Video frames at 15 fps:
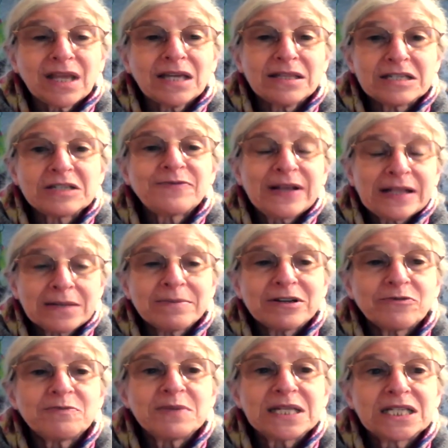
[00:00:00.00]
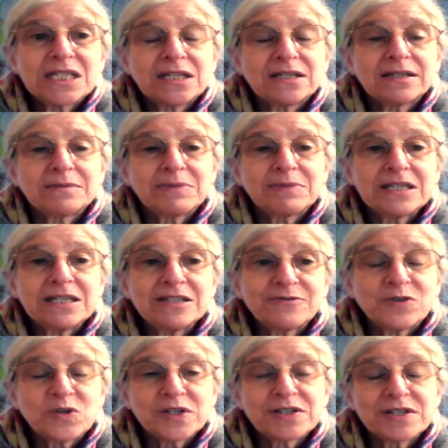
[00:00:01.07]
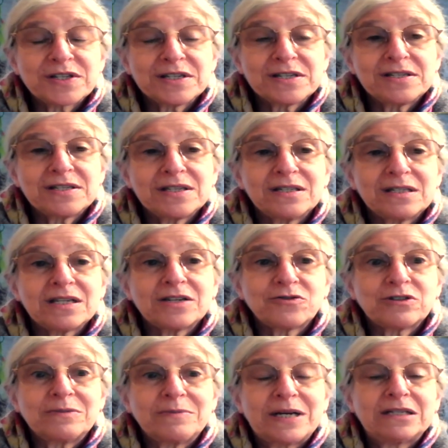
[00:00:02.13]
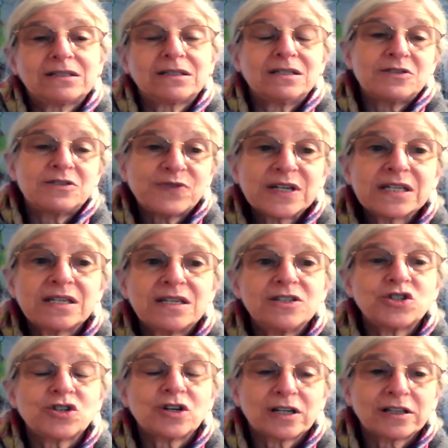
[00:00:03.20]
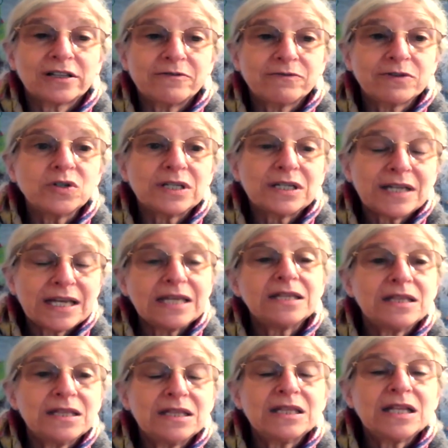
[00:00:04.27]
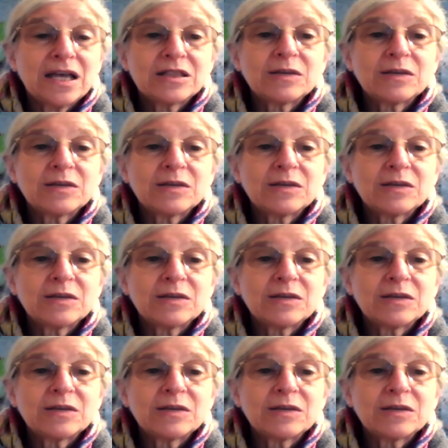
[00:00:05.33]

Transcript: the development of military and police forces in Central America is very historically rooted in